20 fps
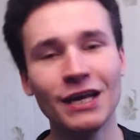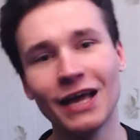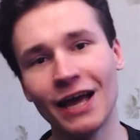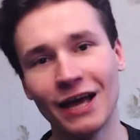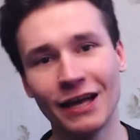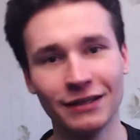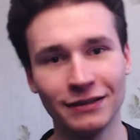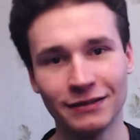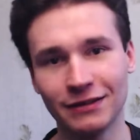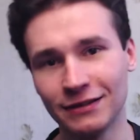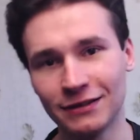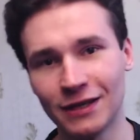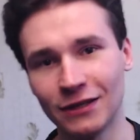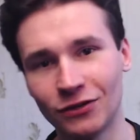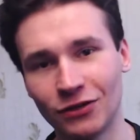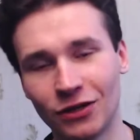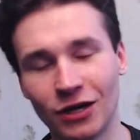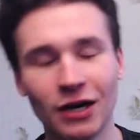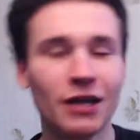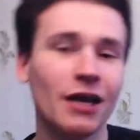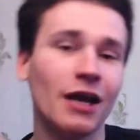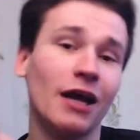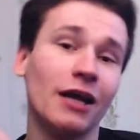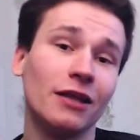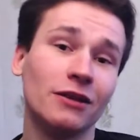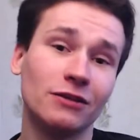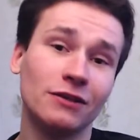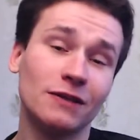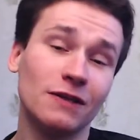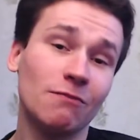and etc.
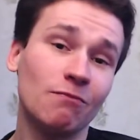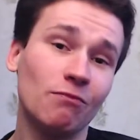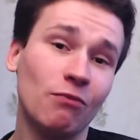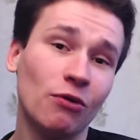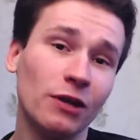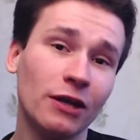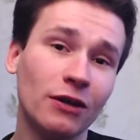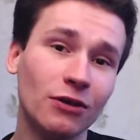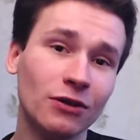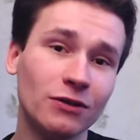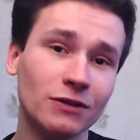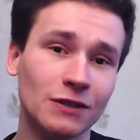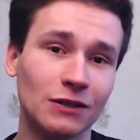And uh, polygons,